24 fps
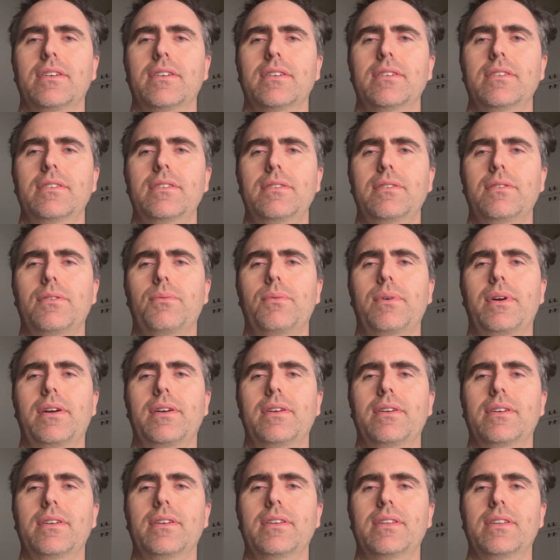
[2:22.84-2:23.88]
you're
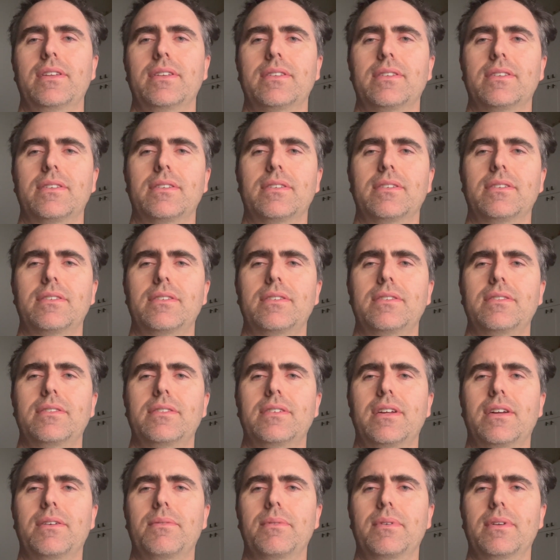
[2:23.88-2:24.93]
aware you're
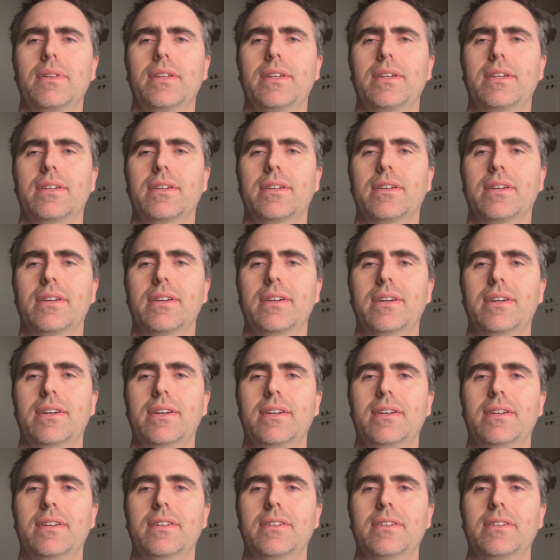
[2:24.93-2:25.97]
not really,
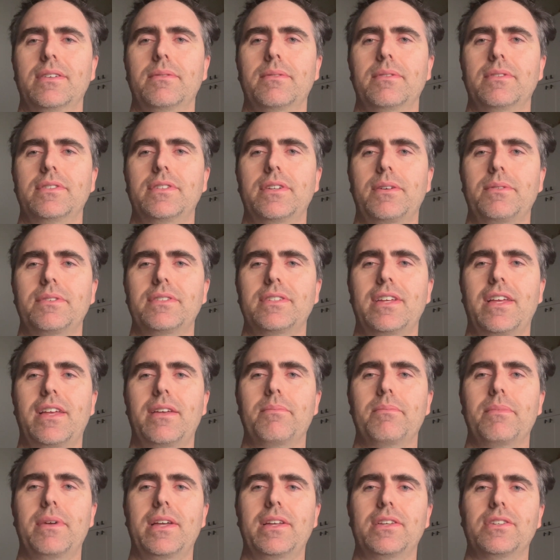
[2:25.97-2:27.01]
shall we say,
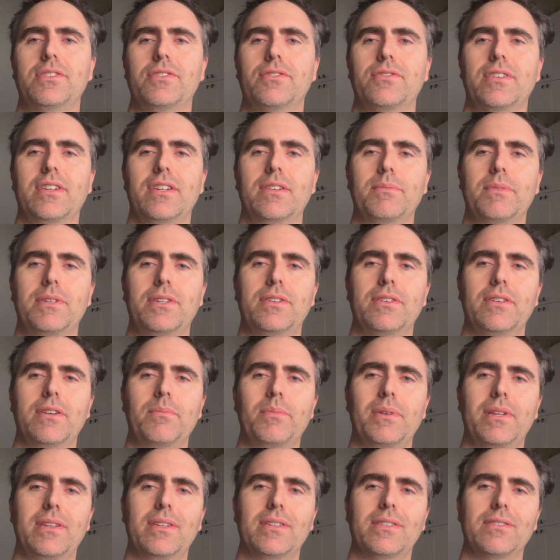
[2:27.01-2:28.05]
mainstream in your
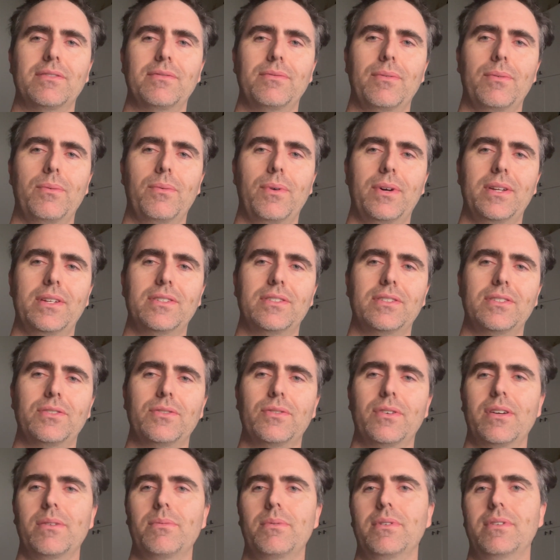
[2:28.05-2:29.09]
opinions of what is
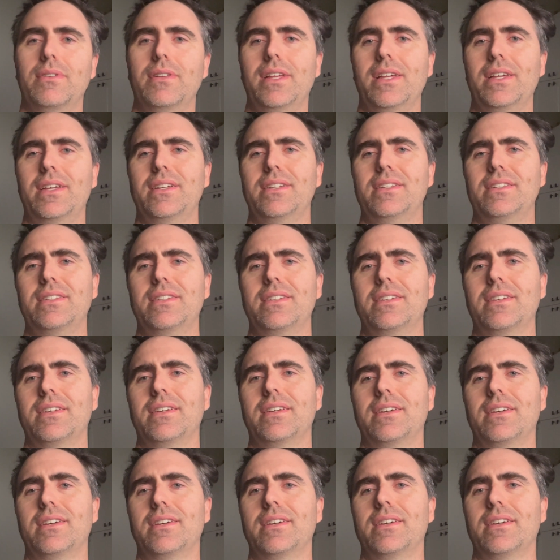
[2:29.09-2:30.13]
enjoyable, and
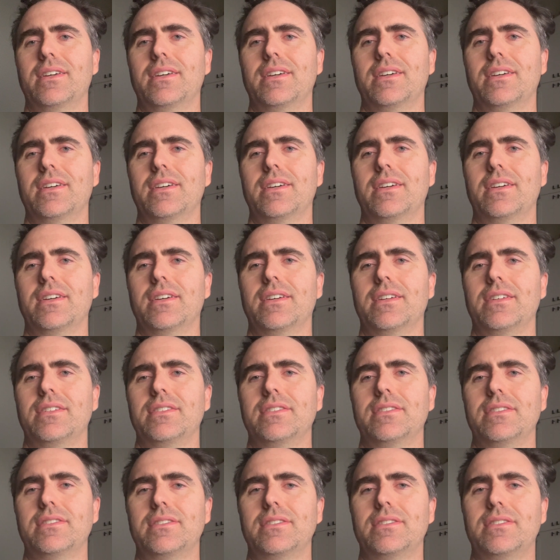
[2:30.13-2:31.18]

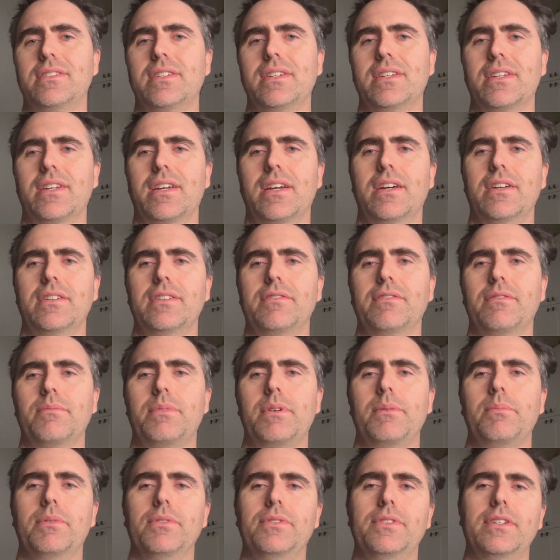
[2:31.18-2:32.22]
just seeing how different
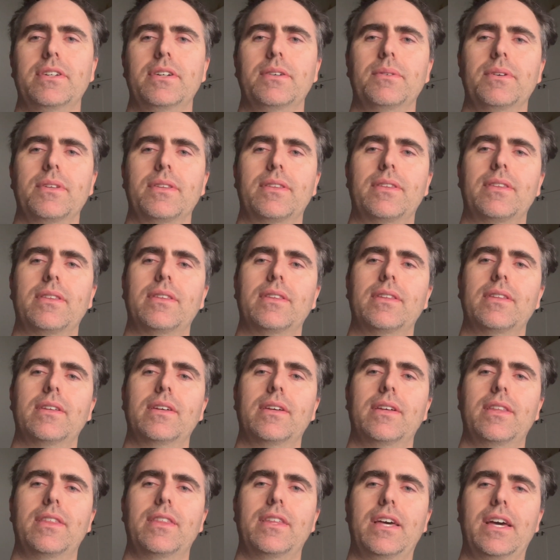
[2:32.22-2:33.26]
people deal with
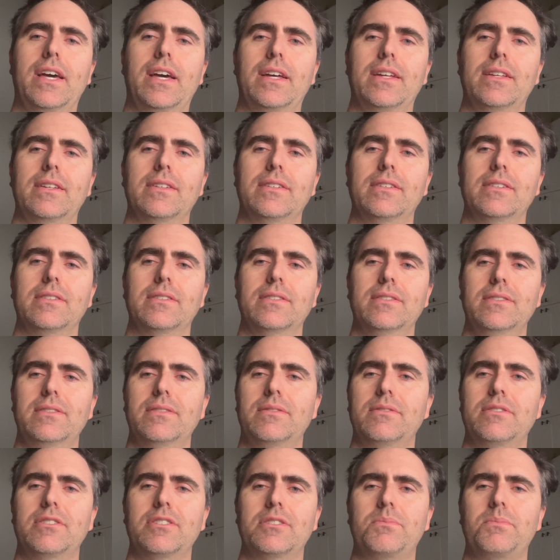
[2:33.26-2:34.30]
that.
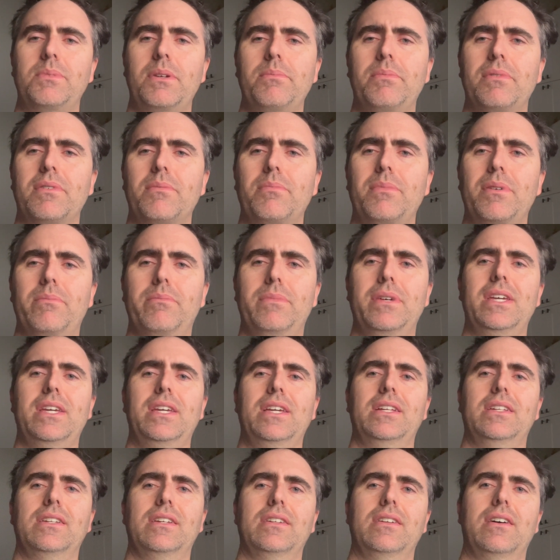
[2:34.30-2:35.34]
Just people can be
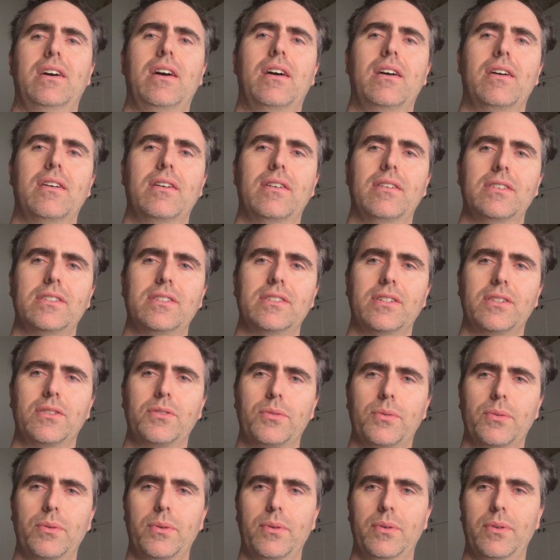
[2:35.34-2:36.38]
mean and harsh and
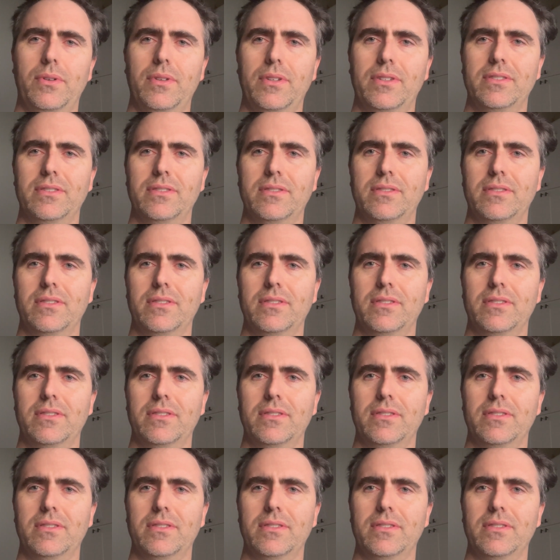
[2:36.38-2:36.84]
cruel, and